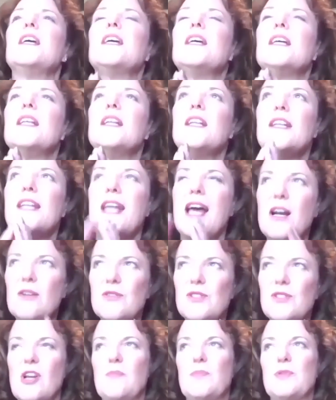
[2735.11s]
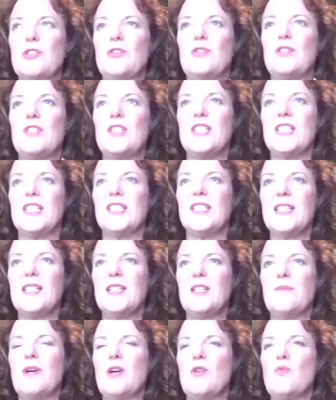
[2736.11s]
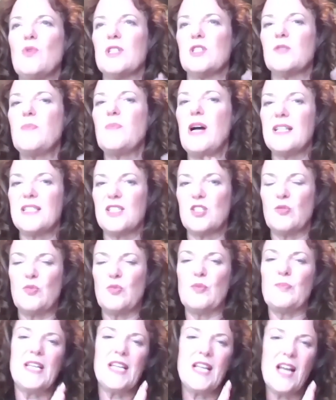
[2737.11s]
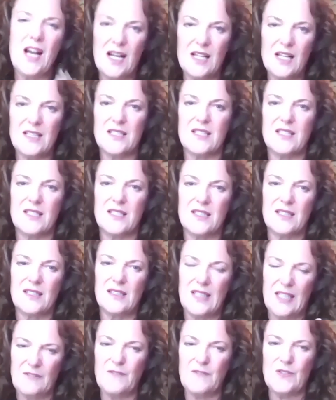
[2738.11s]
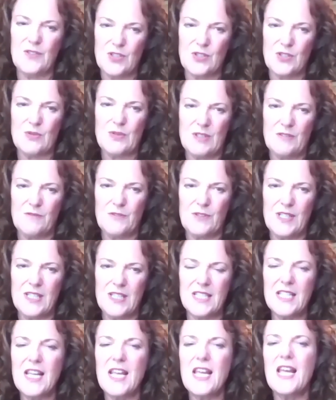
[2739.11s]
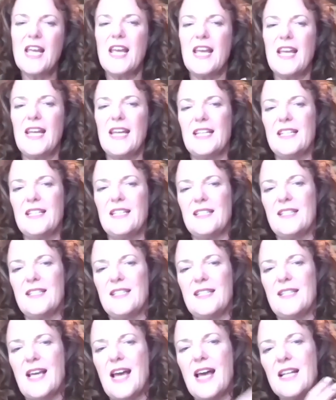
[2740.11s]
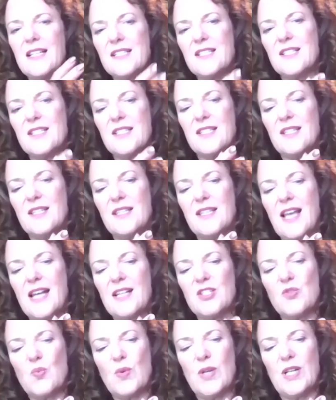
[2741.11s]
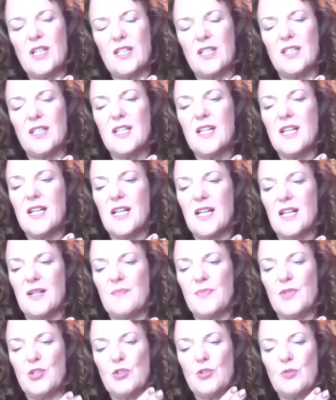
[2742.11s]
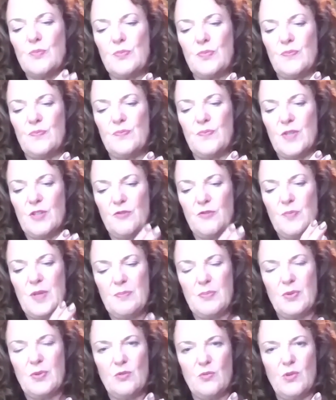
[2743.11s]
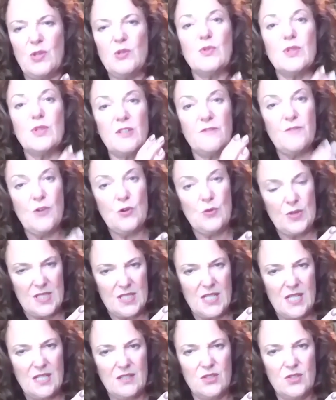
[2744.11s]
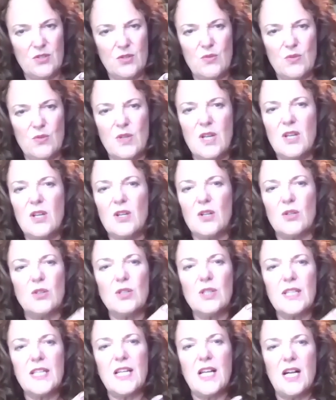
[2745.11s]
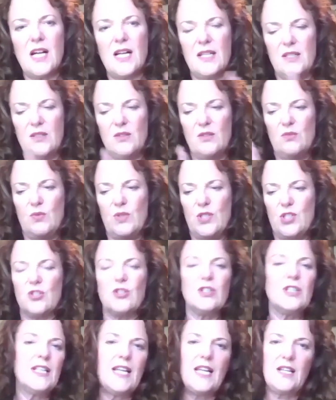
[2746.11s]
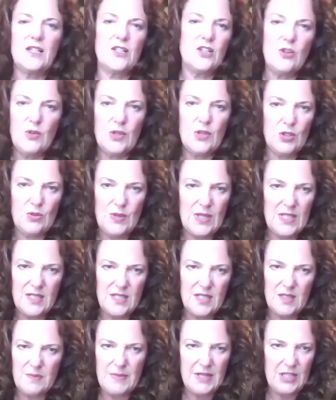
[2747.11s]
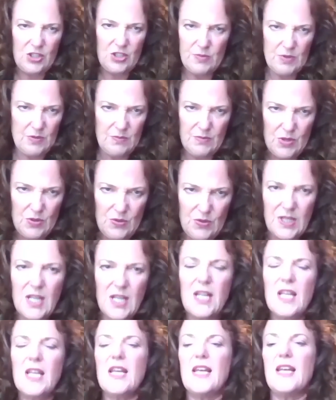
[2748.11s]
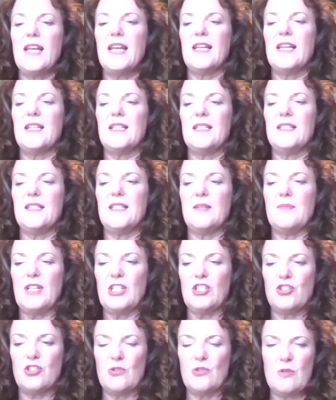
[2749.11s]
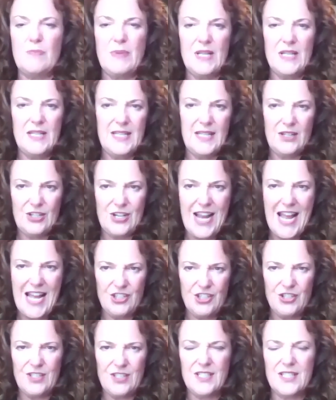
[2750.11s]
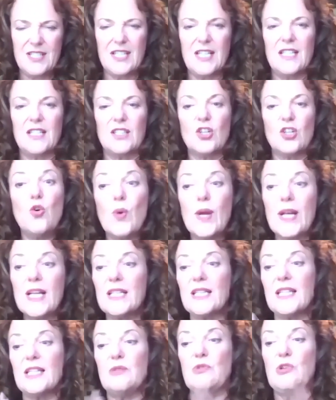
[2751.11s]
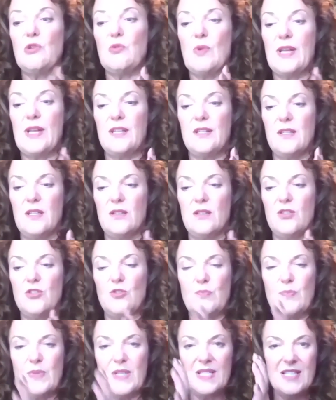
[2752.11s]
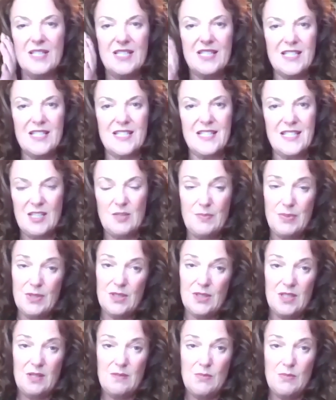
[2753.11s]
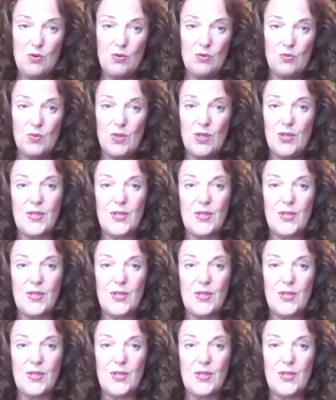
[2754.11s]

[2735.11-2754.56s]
Now's the opportunity to think about what's possible because life is so different. And that's where the group of people that we really focused on. So early on, we certainly had to go into crisis management mode and make sure we buttoned down our hatches. And quickly we went into business sustainability mode.